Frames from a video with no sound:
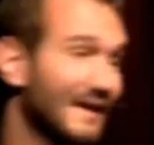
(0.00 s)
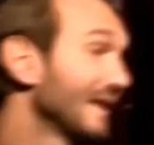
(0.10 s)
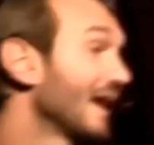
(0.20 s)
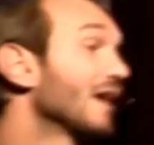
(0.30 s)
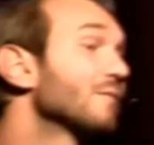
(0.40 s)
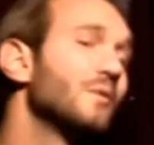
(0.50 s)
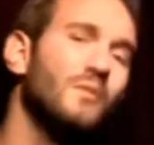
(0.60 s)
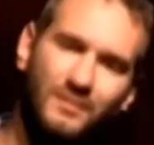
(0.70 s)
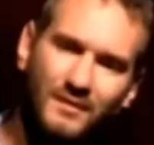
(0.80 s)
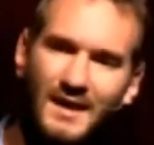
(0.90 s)
and hug me
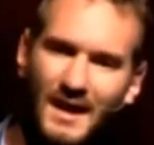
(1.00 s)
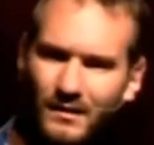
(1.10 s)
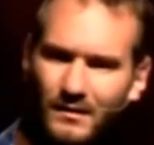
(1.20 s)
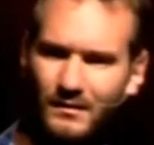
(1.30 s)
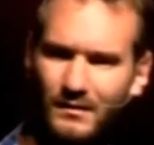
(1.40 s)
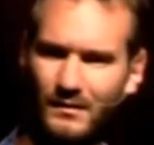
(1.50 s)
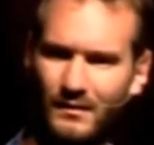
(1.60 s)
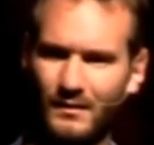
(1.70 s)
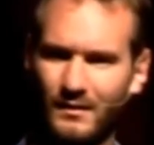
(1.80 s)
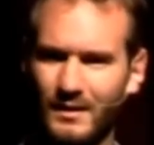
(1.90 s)
with their neck.
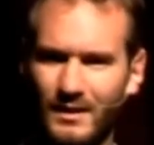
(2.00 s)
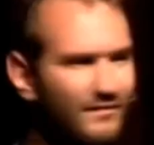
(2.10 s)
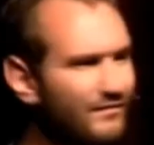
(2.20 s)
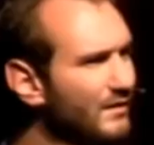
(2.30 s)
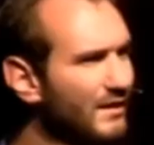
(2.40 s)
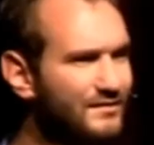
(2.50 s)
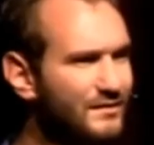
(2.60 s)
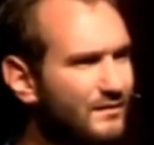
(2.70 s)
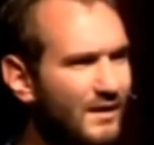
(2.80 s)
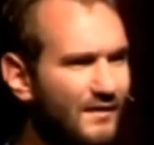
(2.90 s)
And I've realized
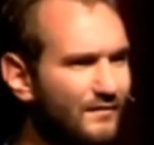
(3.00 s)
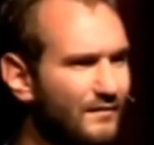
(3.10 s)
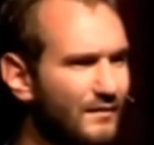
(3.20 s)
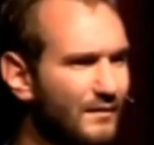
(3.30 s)
in life,